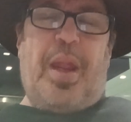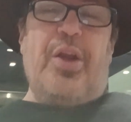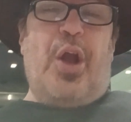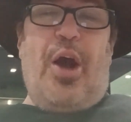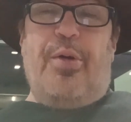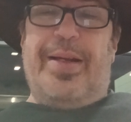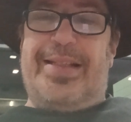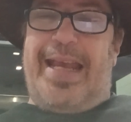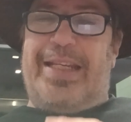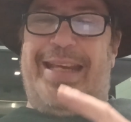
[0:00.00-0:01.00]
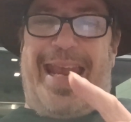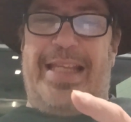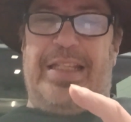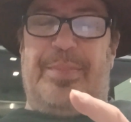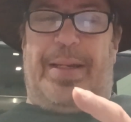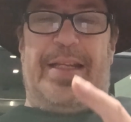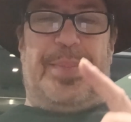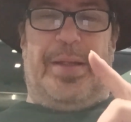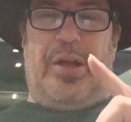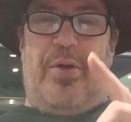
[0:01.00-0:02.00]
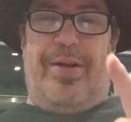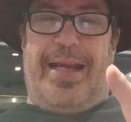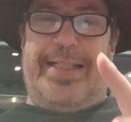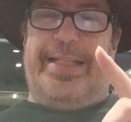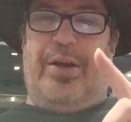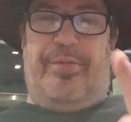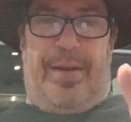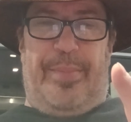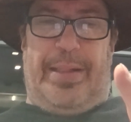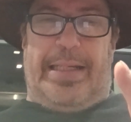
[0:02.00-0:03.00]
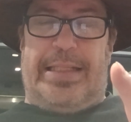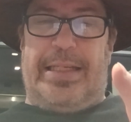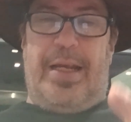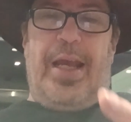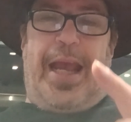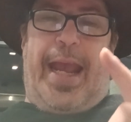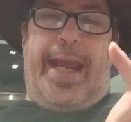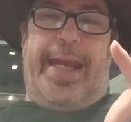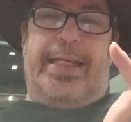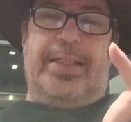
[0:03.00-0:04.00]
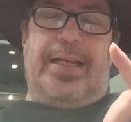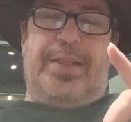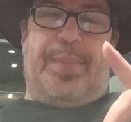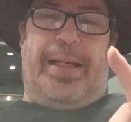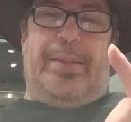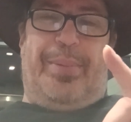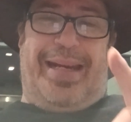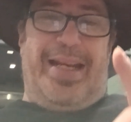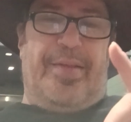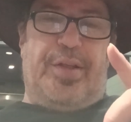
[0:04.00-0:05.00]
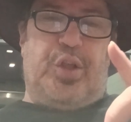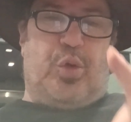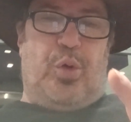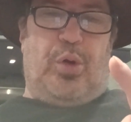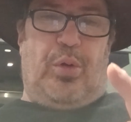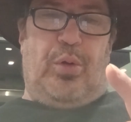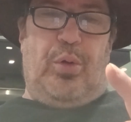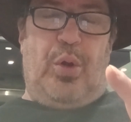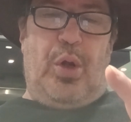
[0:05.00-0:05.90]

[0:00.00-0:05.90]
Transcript: No, it actually hasn't been. It's been No Nutty Novemberness, and it's been Peanut the Squirrel.